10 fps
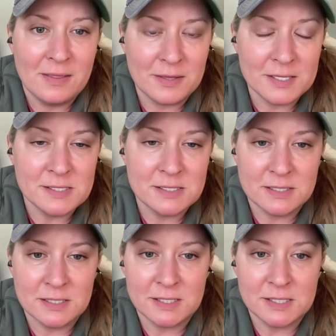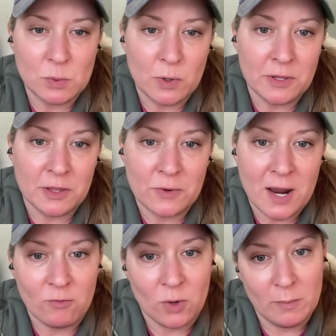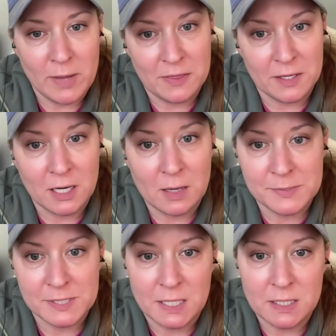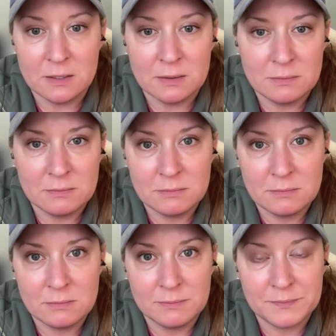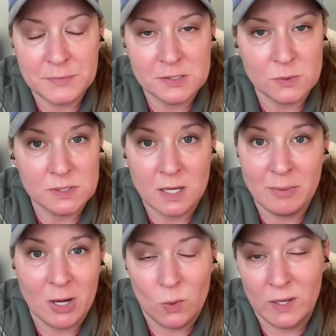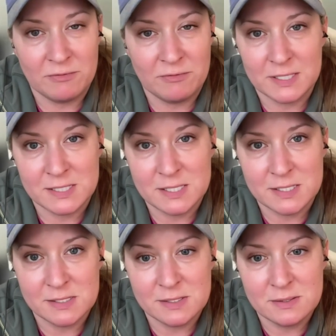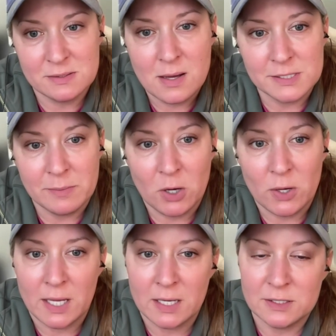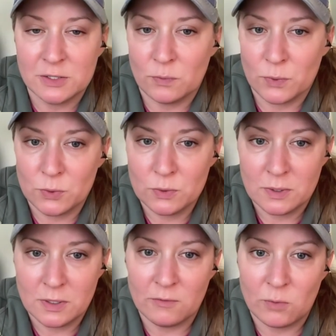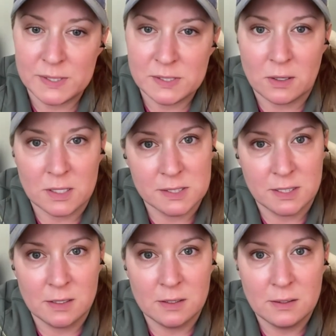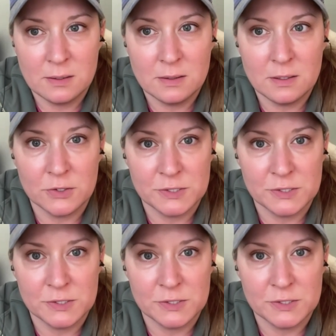This is where the ThriveWell method comes in. So, it's not about quick fixes, it's about getting to the root of what's causing your